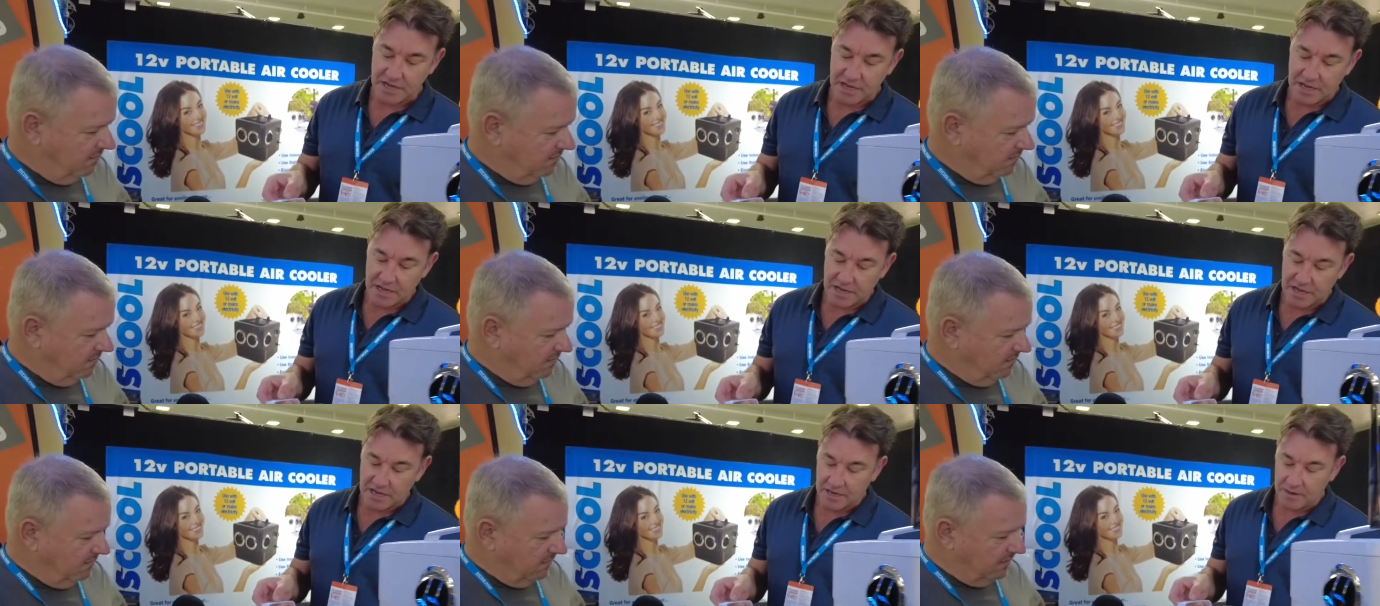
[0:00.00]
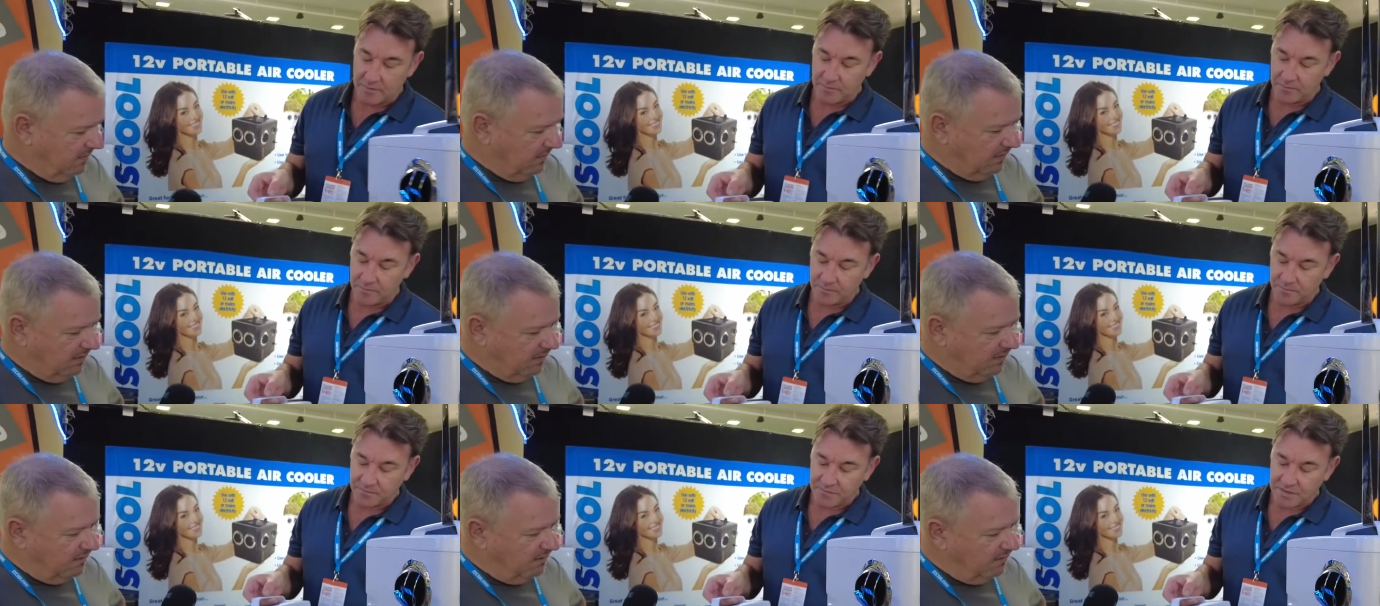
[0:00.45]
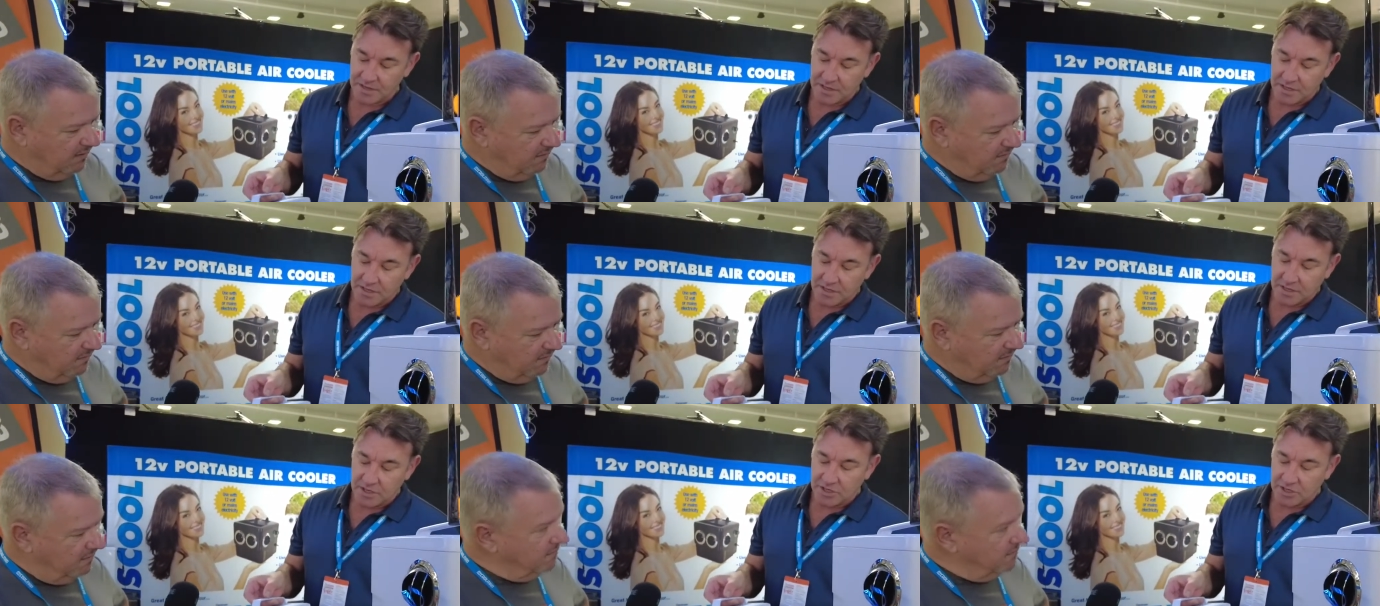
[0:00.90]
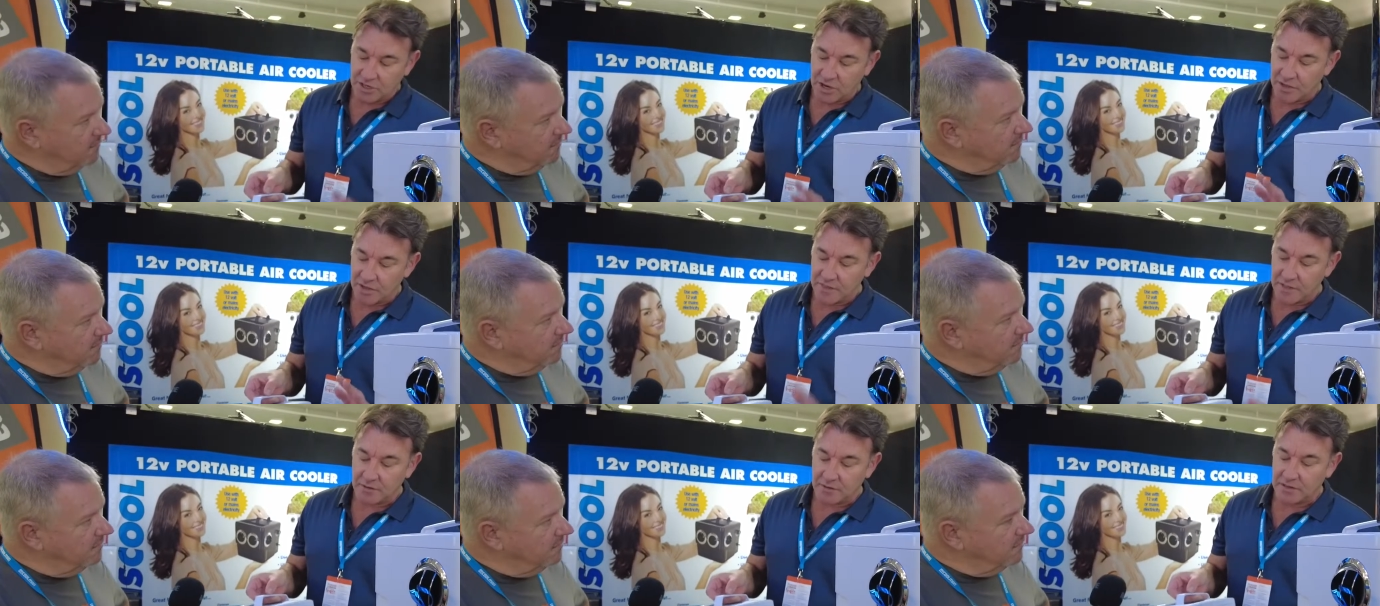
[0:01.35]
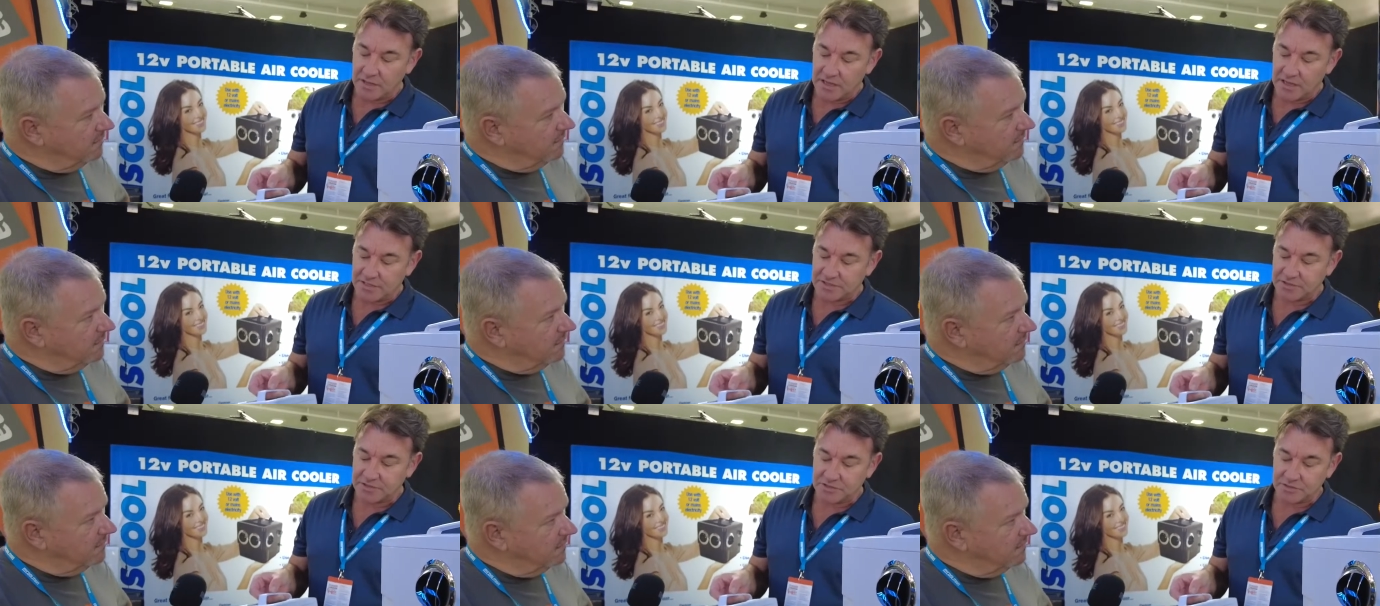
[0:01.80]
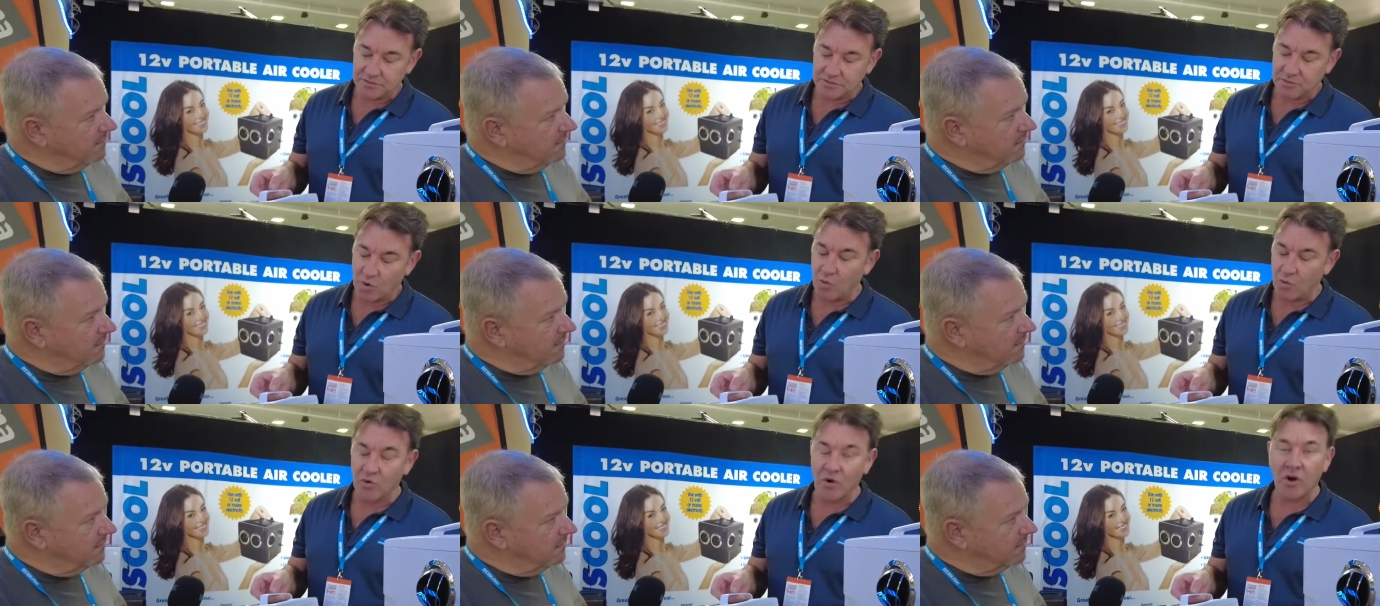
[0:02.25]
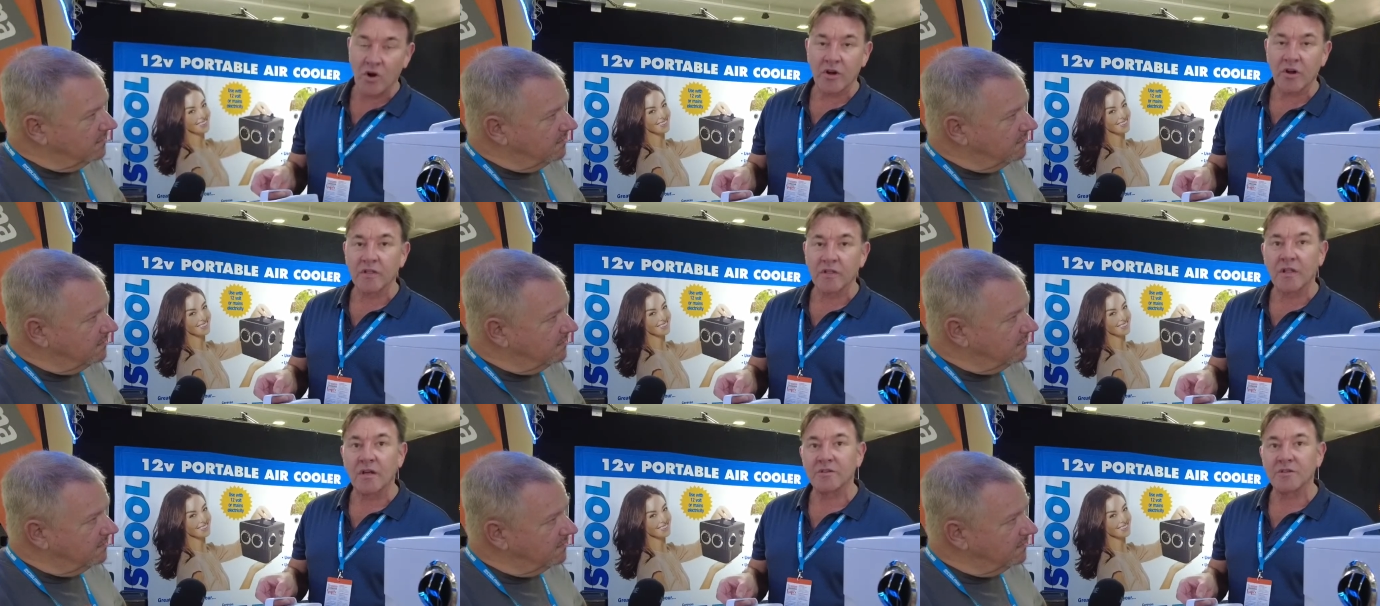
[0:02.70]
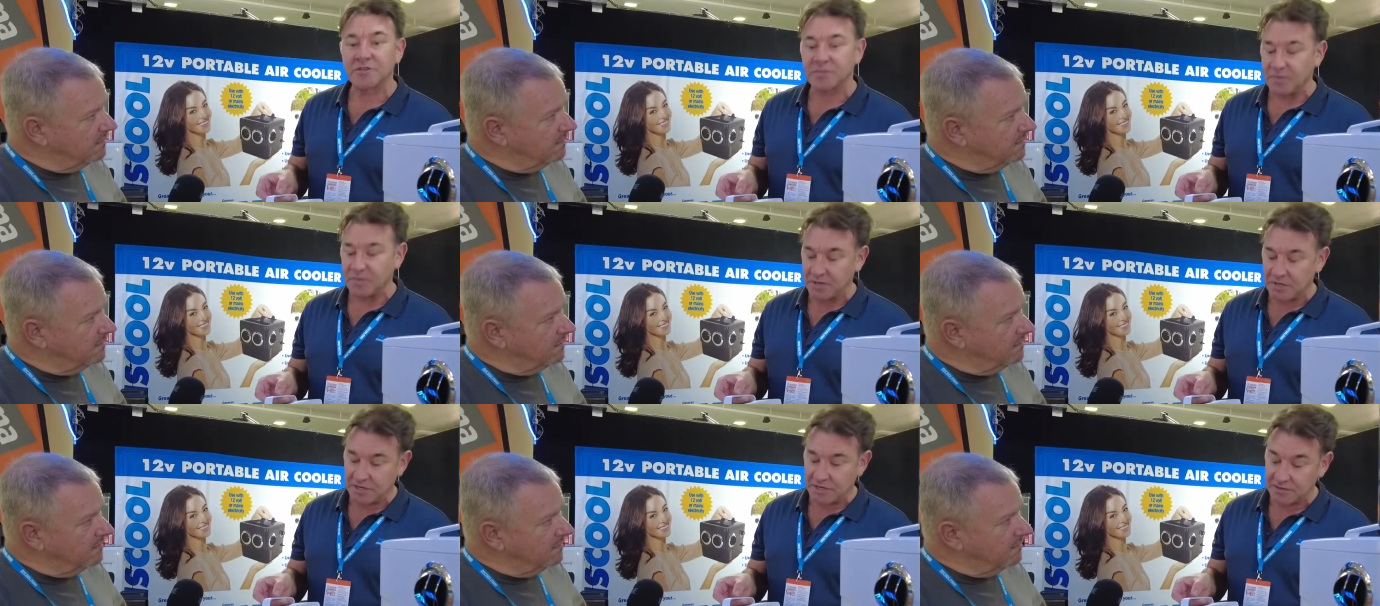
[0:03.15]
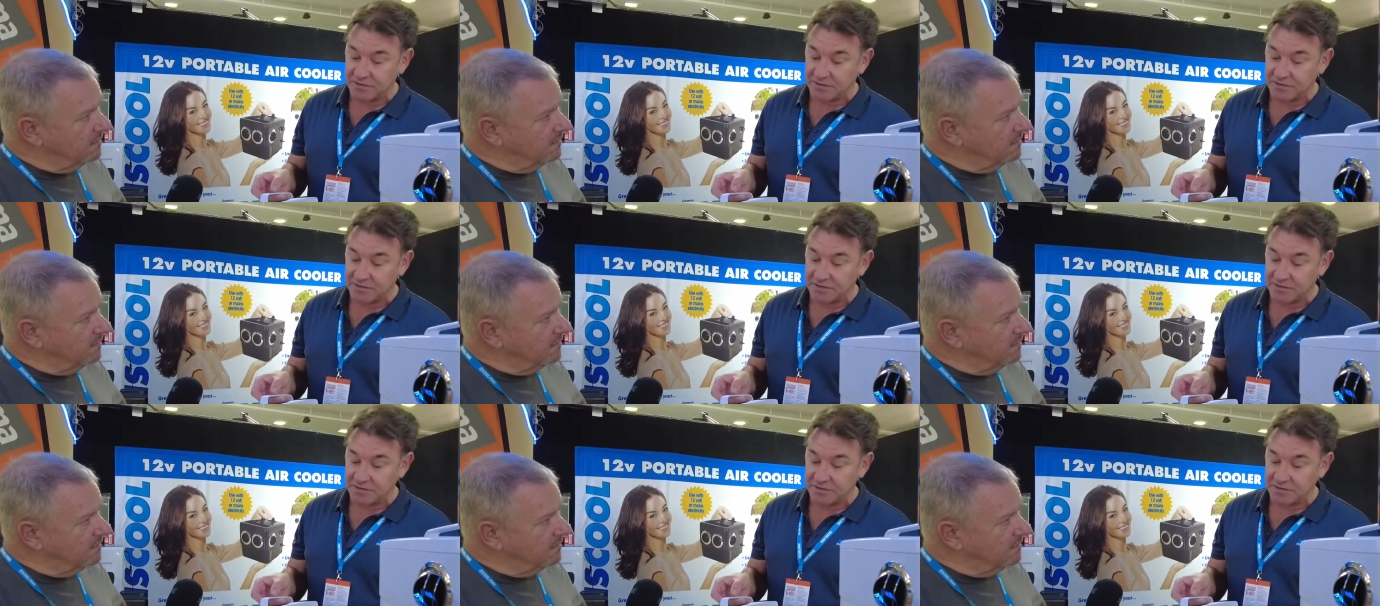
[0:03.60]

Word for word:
Speaker 1: Um, you know, that'll last all night on low speed.